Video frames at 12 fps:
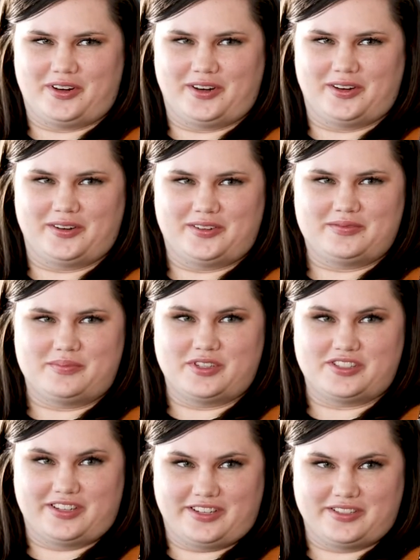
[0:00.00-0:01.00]
are
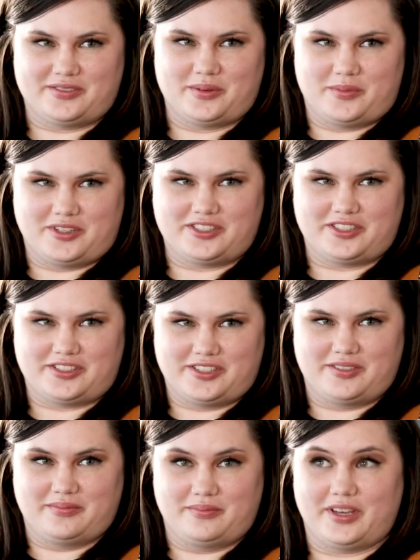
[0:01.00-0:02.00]
missionaries from our church
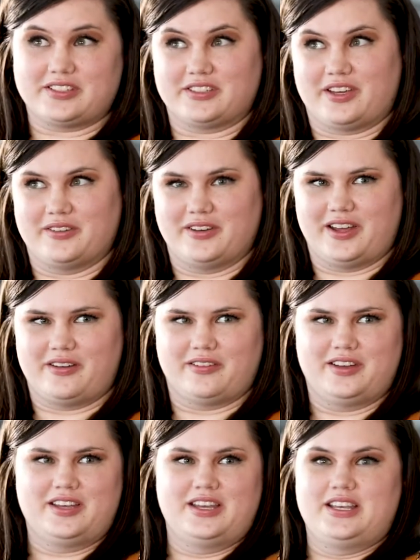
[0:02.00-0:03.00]
in Mexico
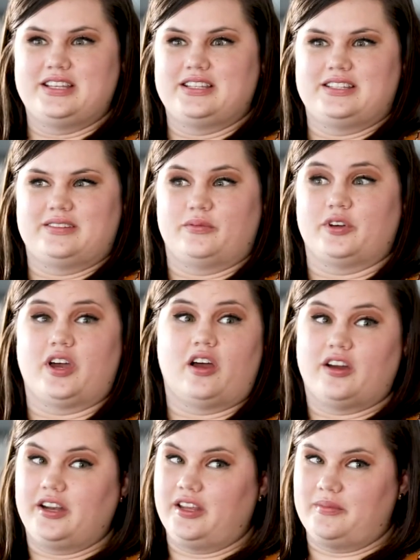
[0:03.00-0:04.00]
now, were
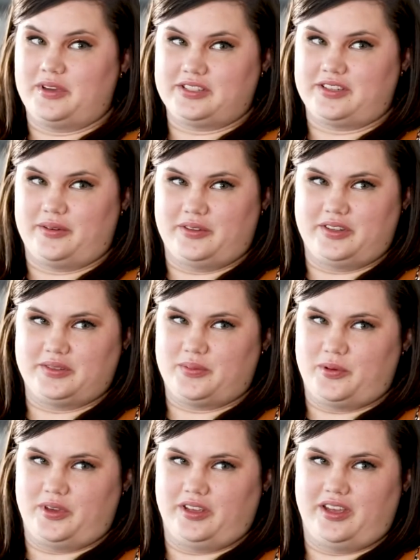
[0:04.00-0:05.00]
already in Mexico at this
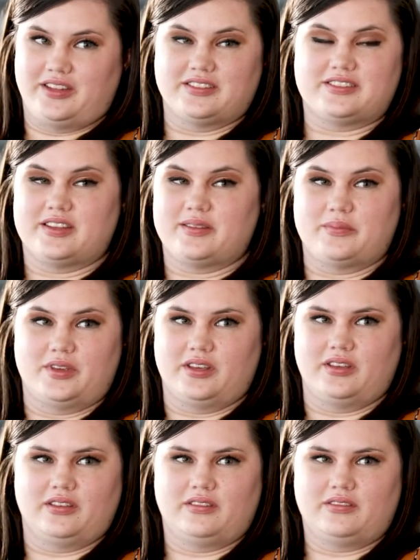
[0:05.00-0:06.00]
point and sent
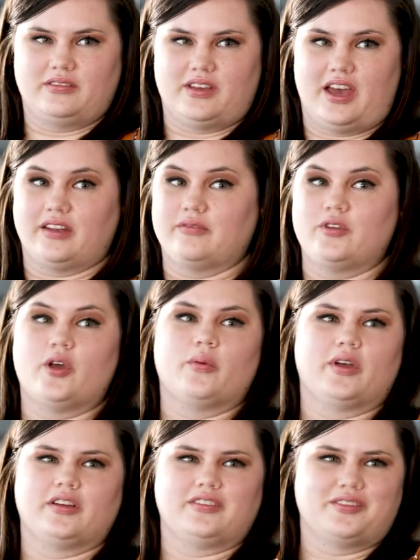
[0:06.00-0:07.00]
me out of
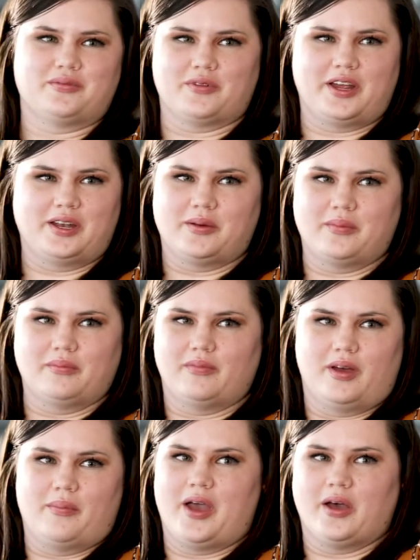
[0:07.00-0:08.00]
nowhere the random
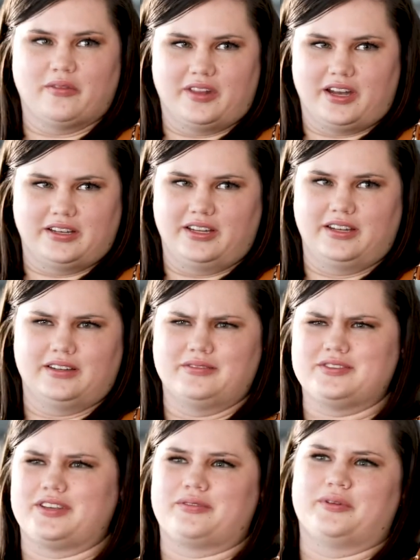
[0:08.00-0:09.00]
amount that I needed. It
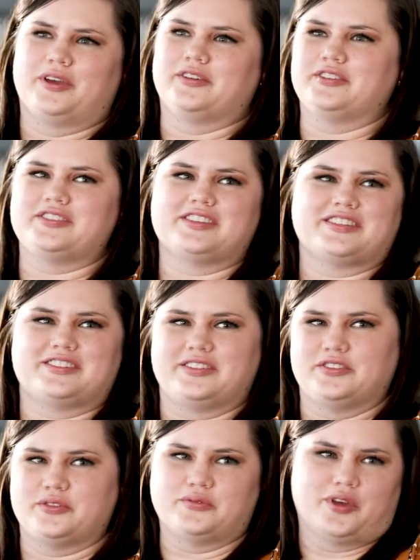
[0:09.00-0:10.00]
was like
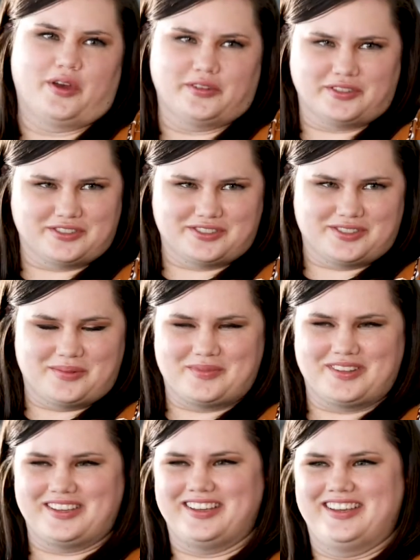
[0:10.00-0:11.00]
$362 or
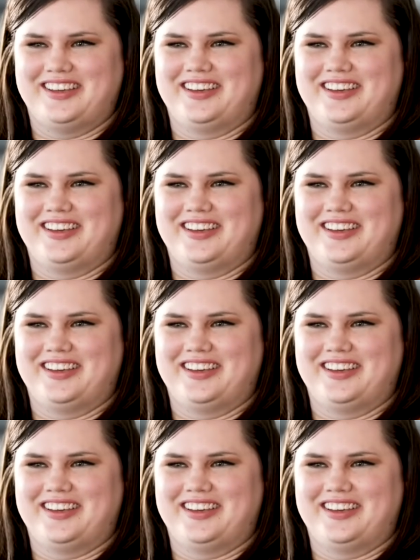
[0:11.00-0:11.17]
something.